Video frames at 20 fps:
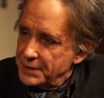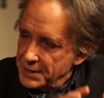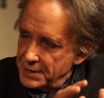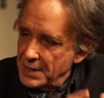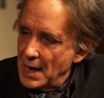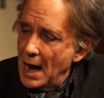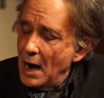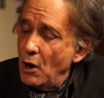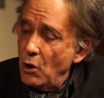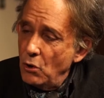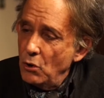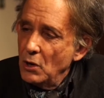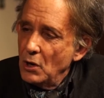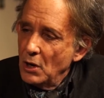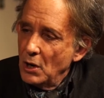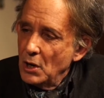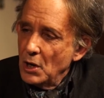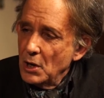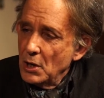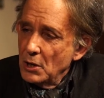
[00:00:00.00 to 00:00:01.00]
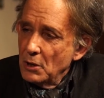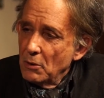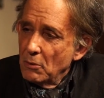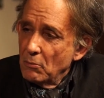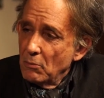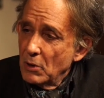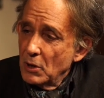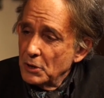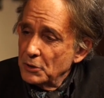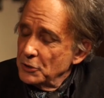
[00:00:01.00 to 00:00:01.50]
is now
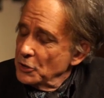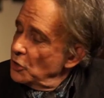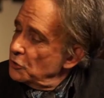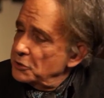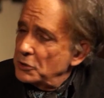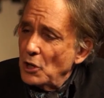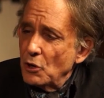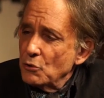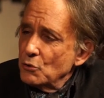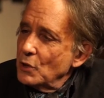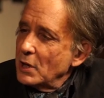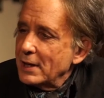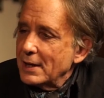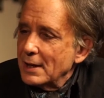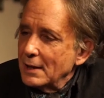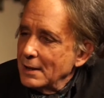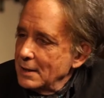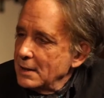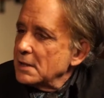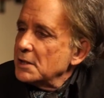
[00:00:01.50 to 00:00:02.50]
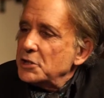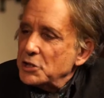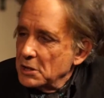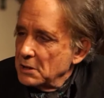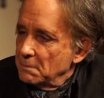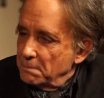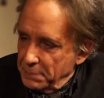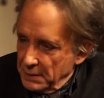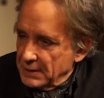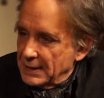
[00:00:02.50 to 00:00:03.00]
not only
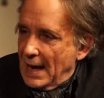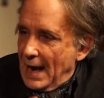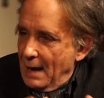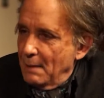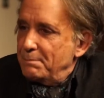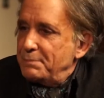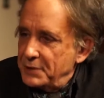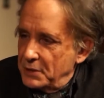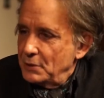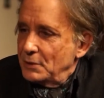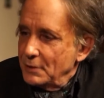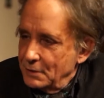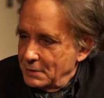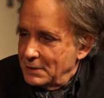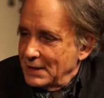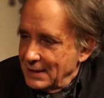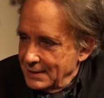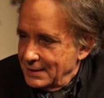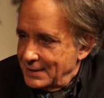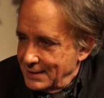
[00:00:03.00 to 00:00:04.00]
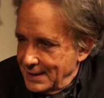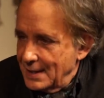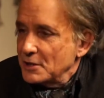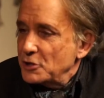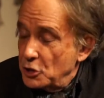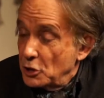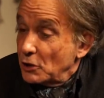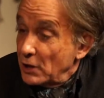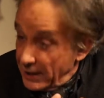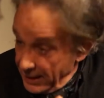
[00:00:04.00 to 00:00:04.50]
urgent but absolutely
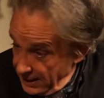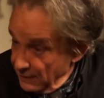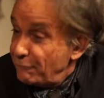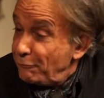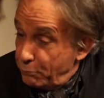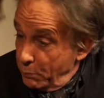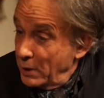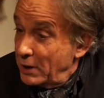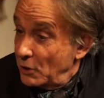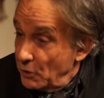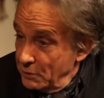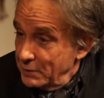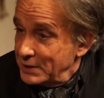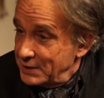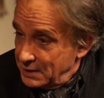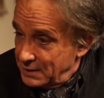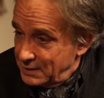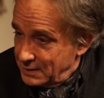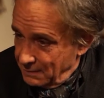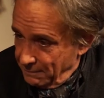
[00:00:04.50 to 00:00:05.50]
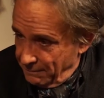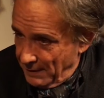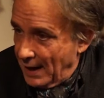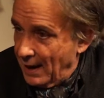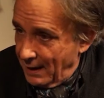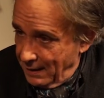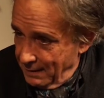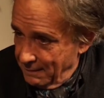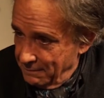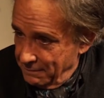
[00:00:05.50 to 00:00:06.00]
essential if we're going to
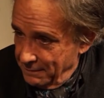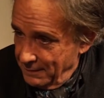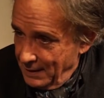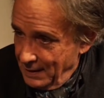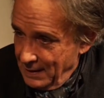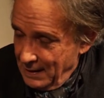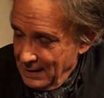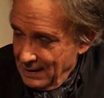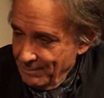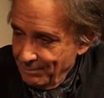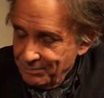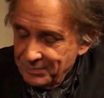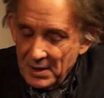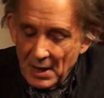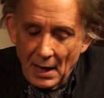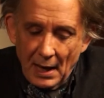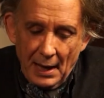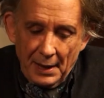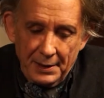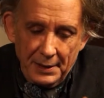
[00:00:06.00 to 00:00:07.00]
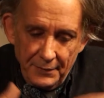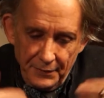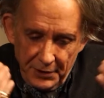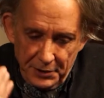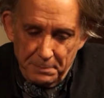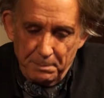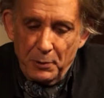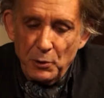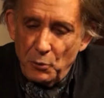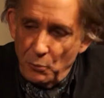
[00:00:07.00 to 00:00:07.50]
survive. Mm -hmm. And in
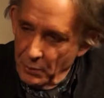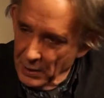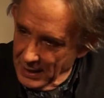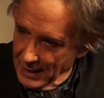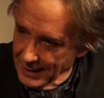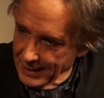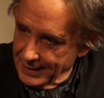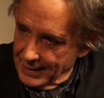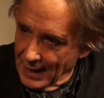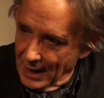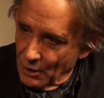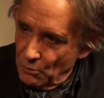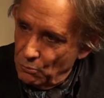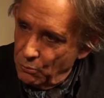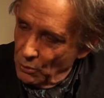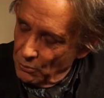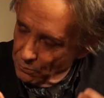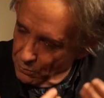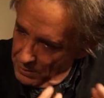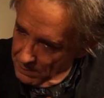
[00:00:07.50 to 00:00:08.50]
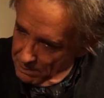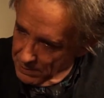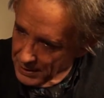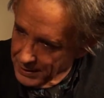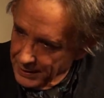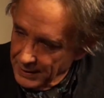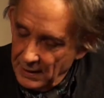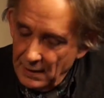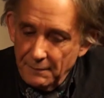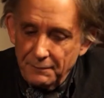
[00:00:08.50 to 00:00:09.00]
this book, we laid out what we
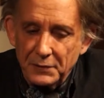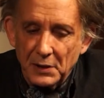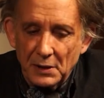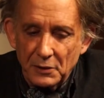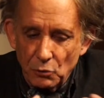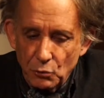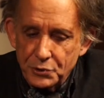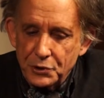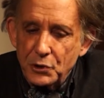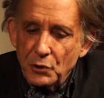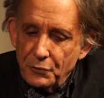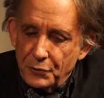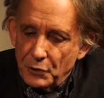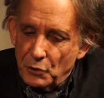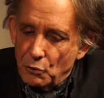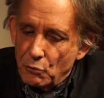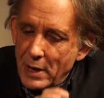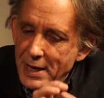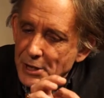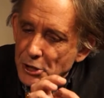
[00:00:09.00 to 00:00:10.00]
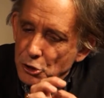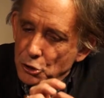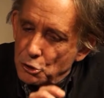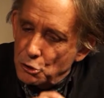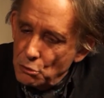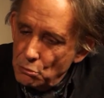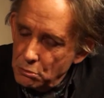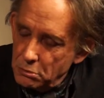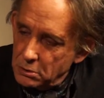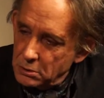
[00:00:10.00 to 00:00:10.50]
believed and also the great
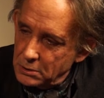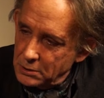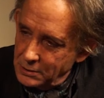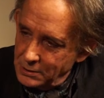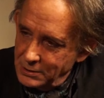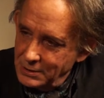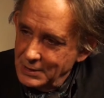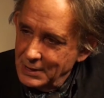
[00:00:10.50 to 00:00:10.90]
jewel